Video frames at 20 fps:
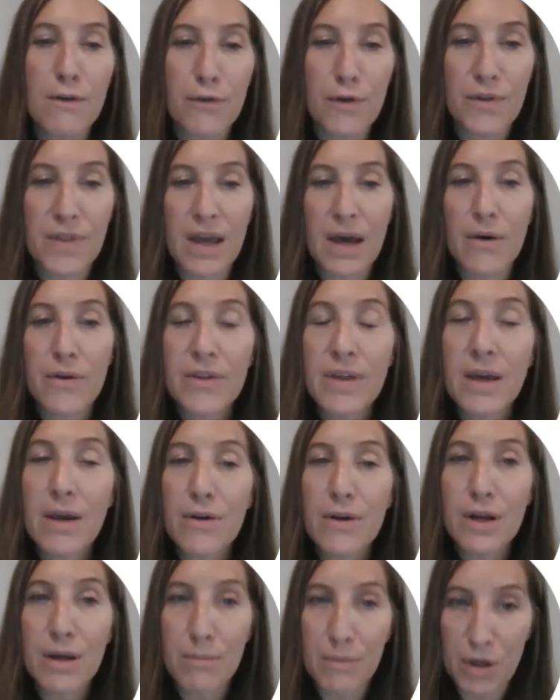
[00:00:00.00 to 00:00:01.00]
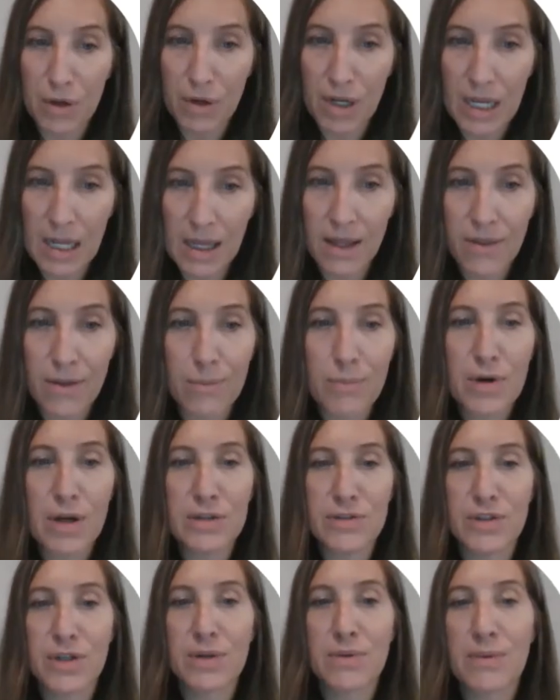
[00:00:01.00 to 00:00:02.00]
For the healthcare community, the
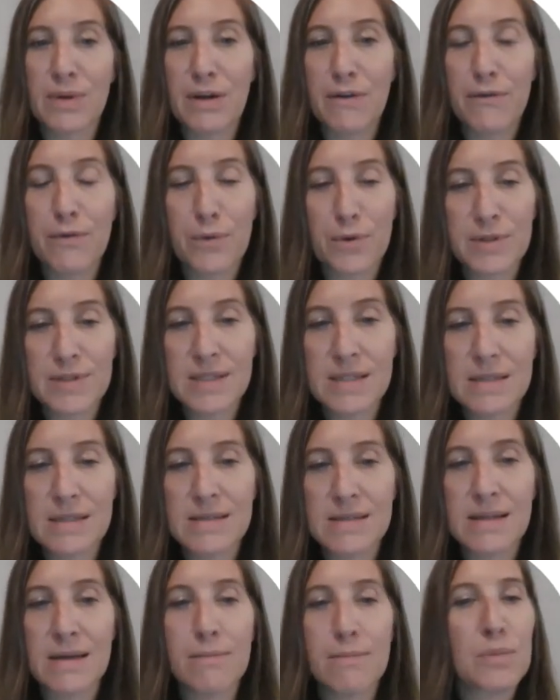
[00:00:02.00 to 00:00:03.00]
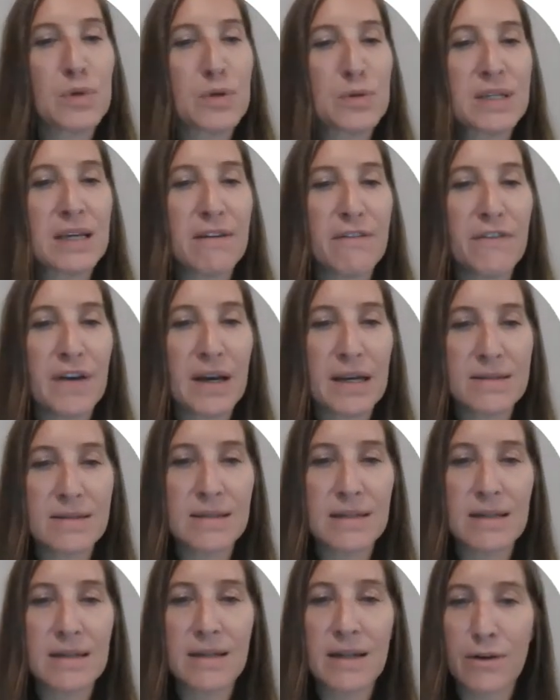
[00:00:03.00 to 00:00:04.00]
project reinforces that
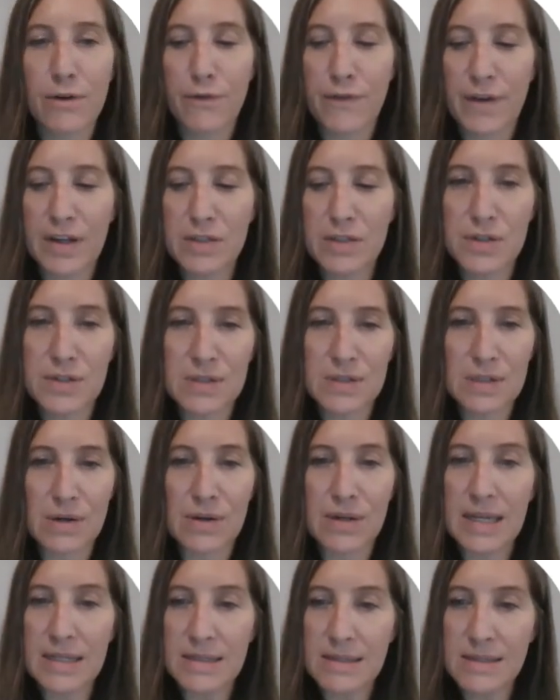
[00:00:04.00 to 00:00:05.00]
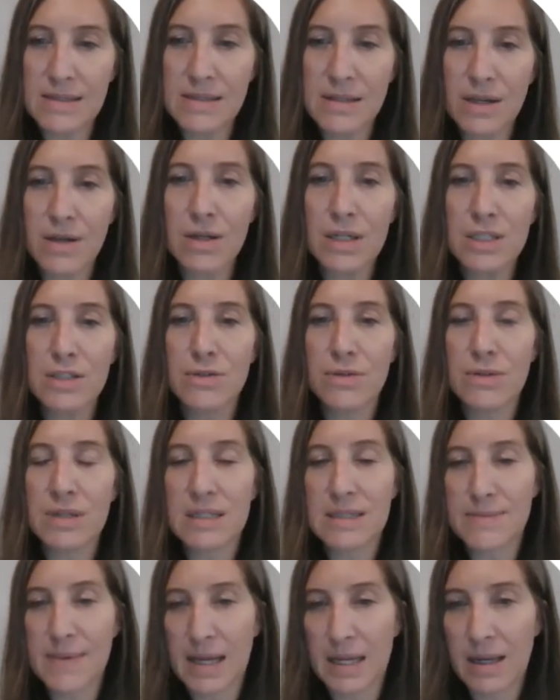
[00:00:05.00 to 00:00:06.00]
multifaceted interventions are necessary to
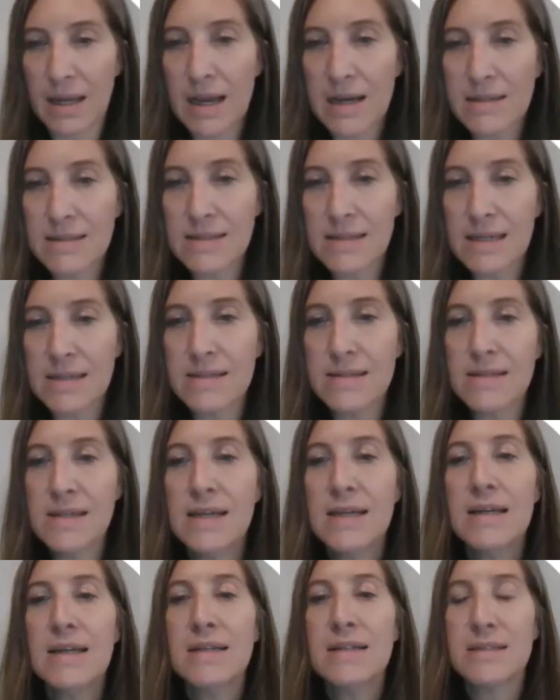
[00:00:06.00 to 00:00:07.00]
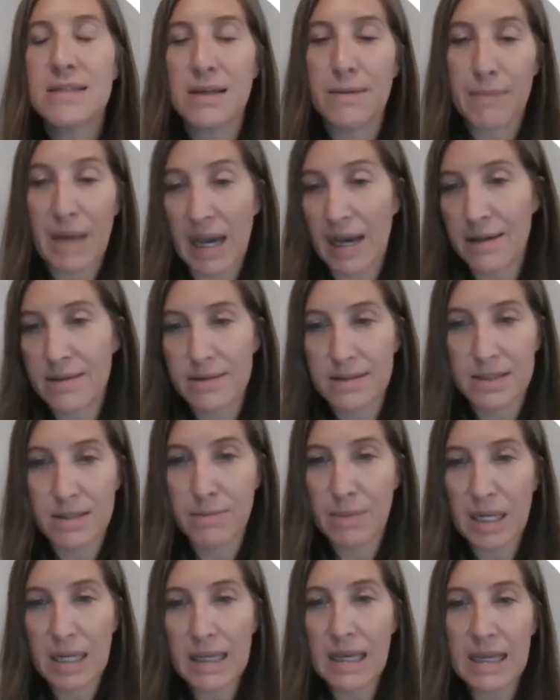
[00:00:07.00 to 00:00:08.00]
expand access to MAT, to
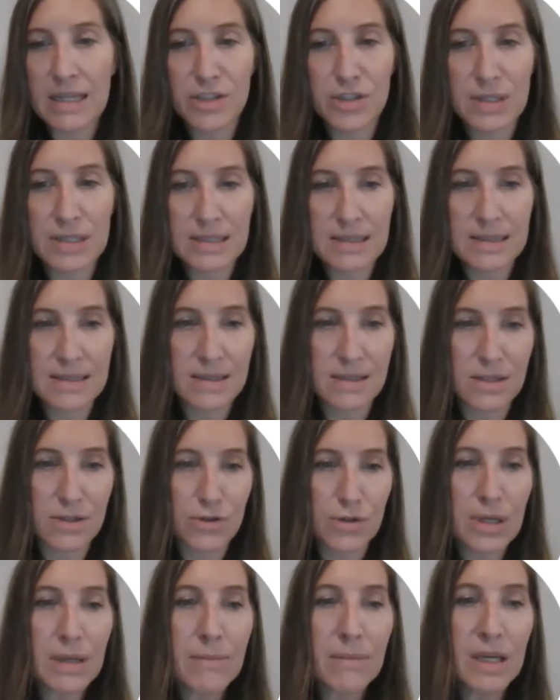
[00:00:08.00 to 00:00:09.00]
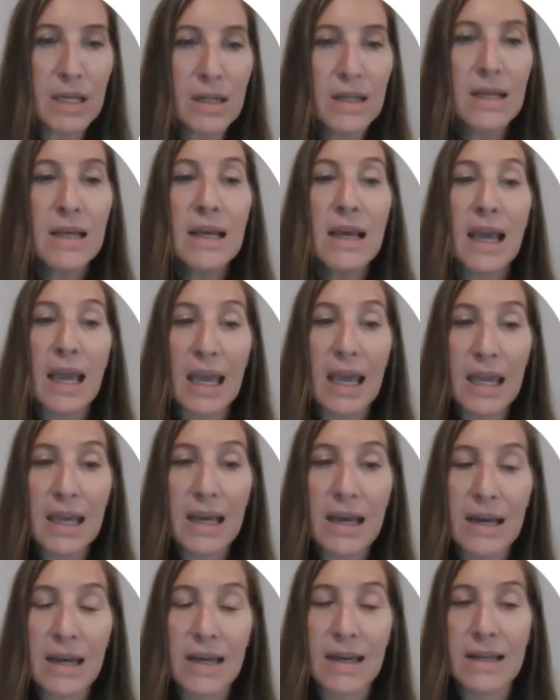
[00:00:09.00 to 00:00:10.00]
medication-assisted treatment,
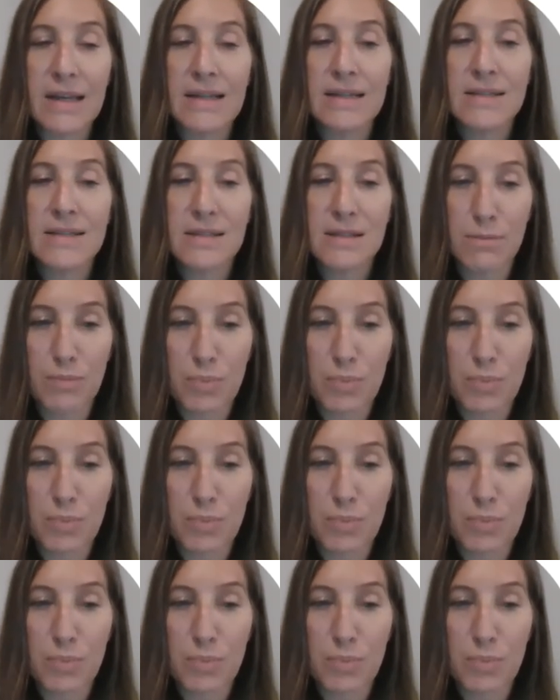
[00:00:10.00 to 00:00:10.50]
and